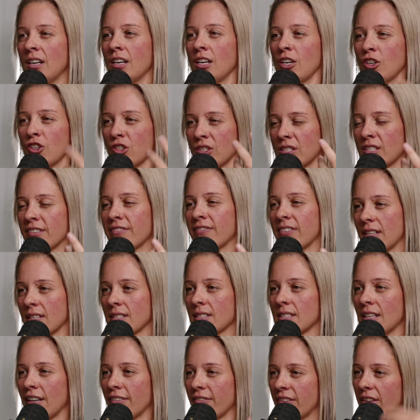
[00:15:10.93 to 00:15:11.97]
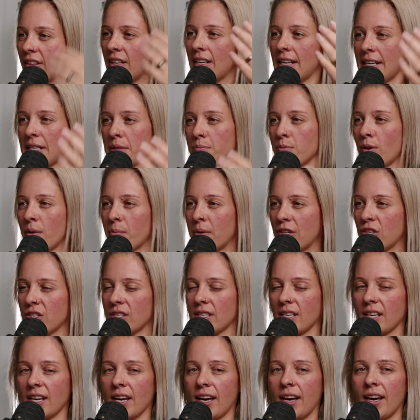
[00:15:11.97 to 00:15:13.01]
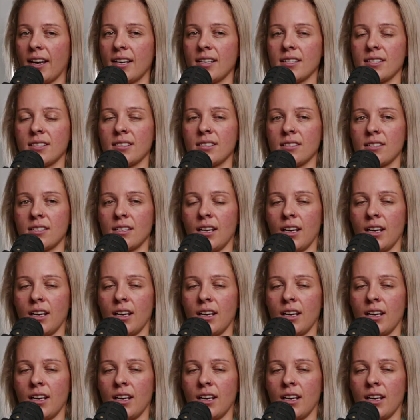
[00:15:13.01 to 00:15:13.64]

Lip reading: just to fix stuff in the next property just in case.